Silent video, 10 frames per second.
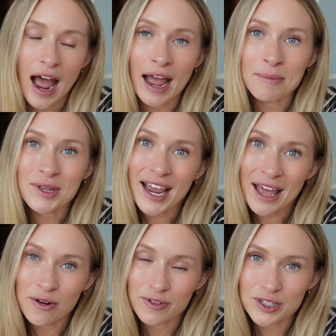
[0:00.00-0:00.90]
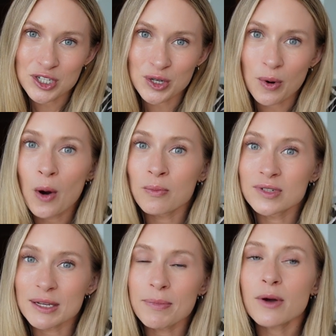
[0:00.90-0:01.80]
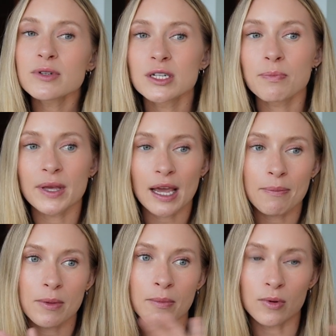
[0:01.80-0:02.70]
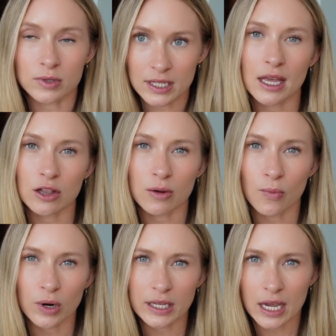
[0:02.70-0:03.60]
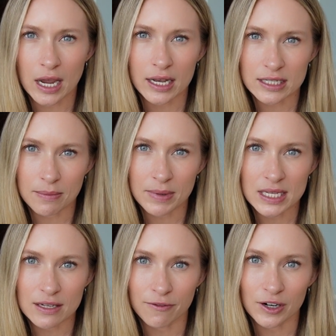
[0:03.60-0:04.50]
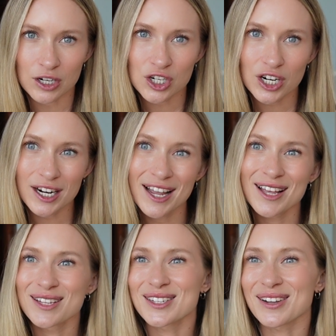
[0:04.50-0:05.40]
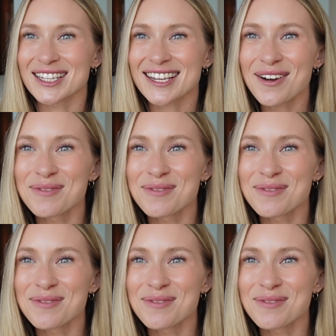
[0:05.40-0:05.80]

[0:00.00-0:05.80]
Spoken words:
I'm gonna head over to Home Depot to pick up the molding. It looked more like a custom piece of furniture. So let's go.